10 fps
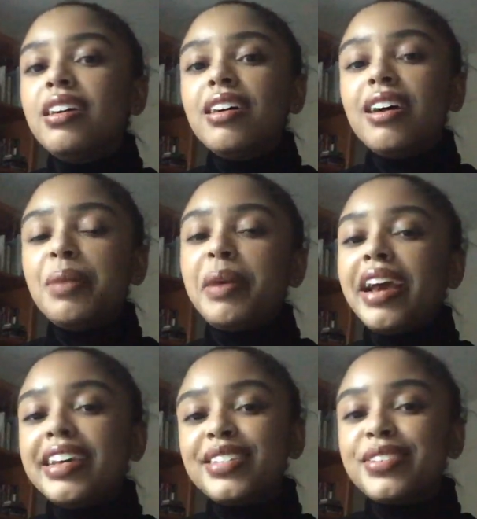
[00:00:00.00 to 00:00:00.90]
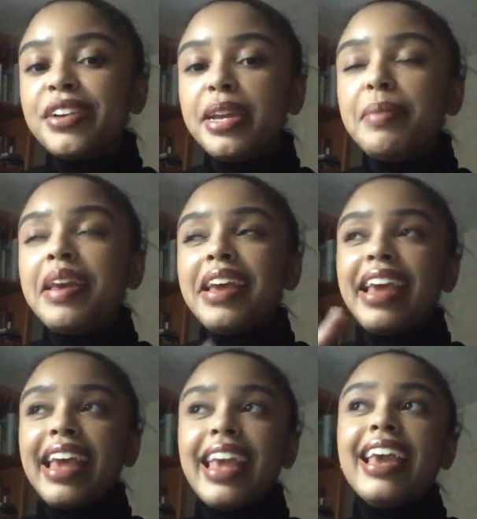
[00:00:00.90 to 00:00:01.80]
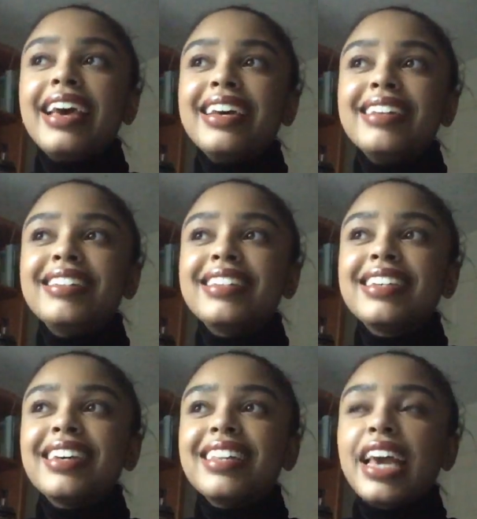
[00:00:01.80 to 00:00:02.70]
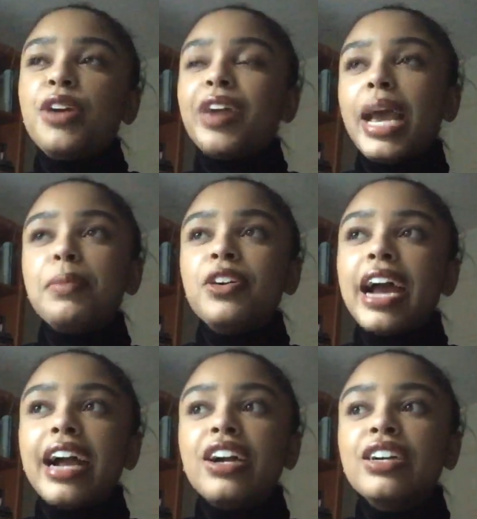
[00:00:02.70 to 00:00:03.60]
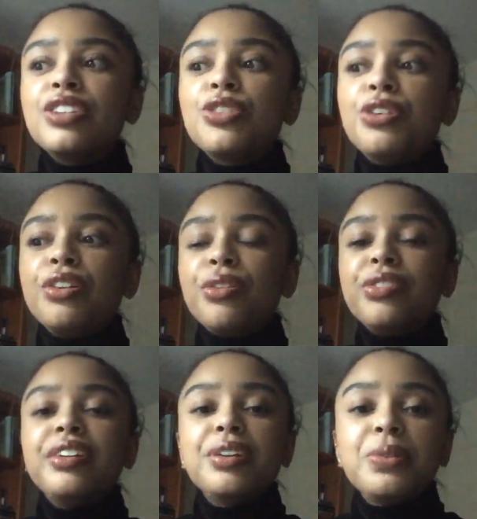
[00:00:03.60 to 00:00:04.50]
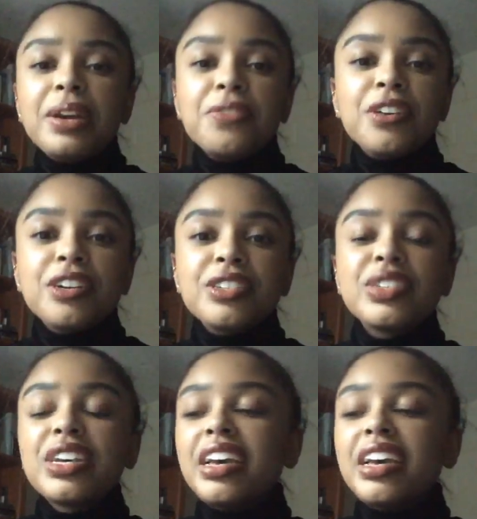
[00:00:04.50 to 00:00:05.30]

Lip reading: on my ice cream and like graham crackers or Nilla wafers.